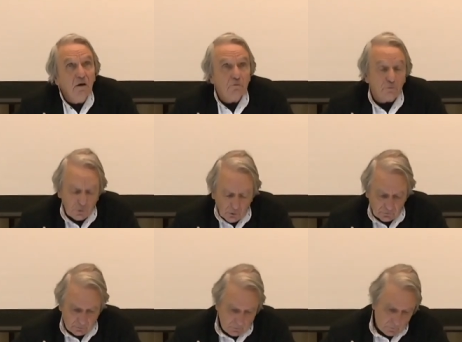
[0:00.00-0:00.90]
The
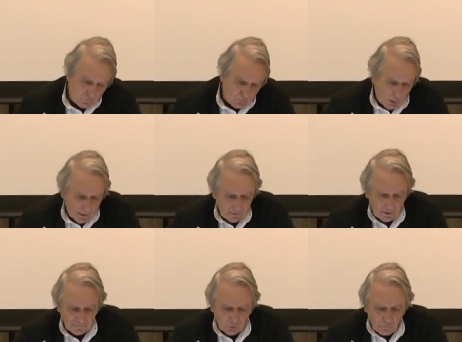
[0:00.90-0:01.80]
first one
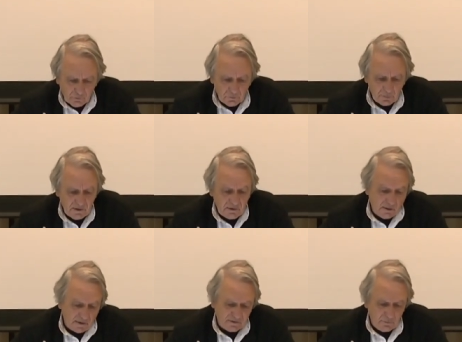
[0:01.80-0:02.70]
has often been
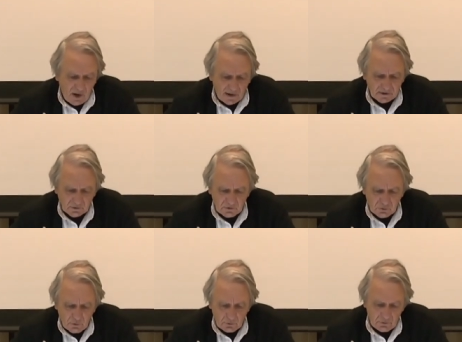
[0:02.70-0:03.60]
assimilated
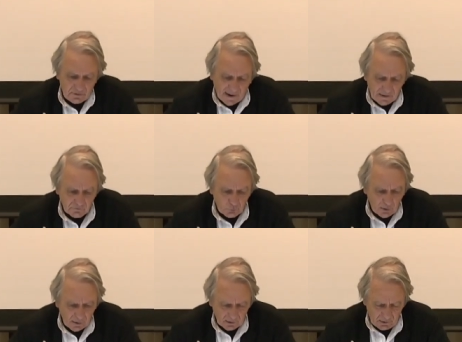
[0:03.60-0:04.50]
to a naive
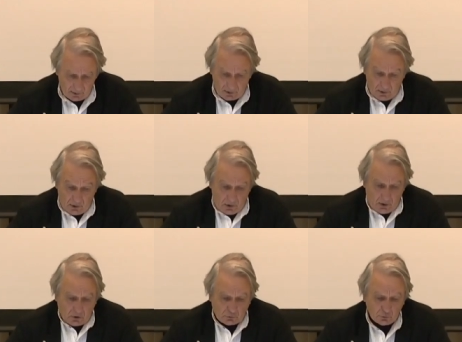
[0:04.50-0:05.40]
will
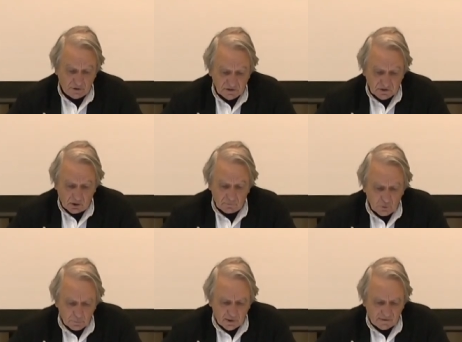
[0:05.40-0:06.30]
to dissolve the,
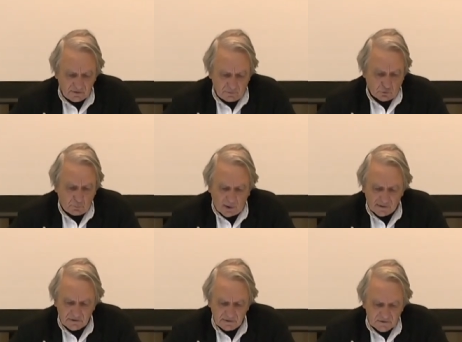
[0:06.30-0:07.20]

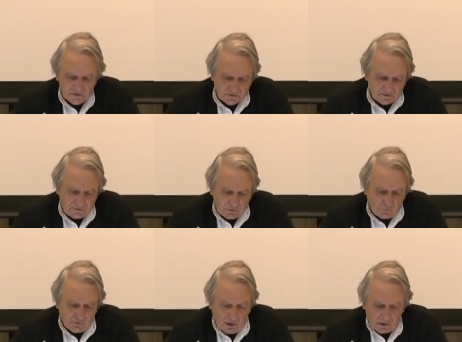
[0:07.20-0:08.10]
practice
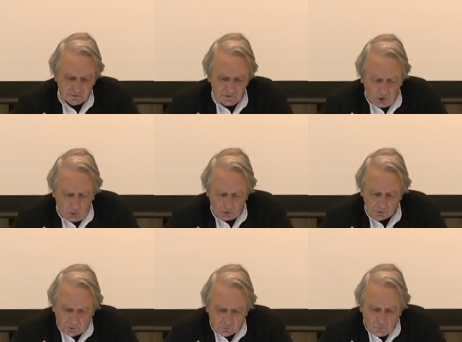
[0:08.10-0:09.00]
of art in
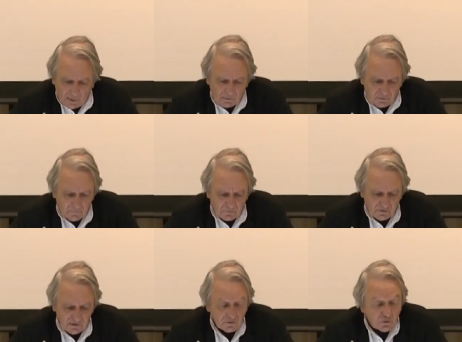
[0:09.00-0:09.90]
order to make them
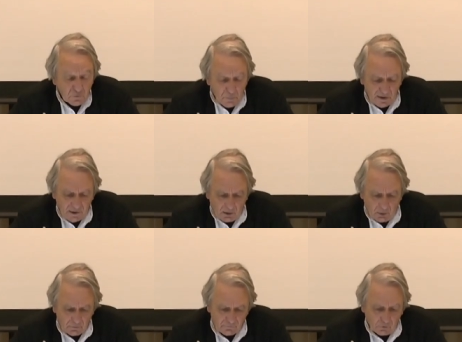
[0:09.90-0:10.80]
fit the spilling
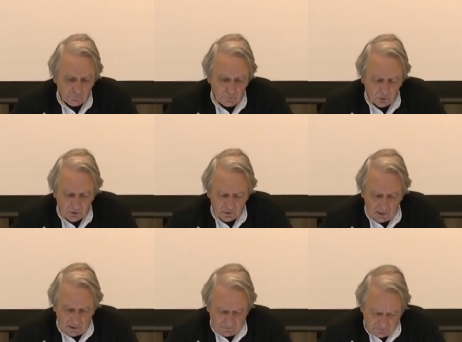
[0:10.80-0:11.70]
off of modern
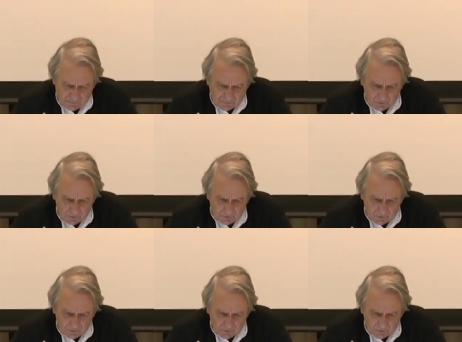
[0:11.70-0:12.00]
life.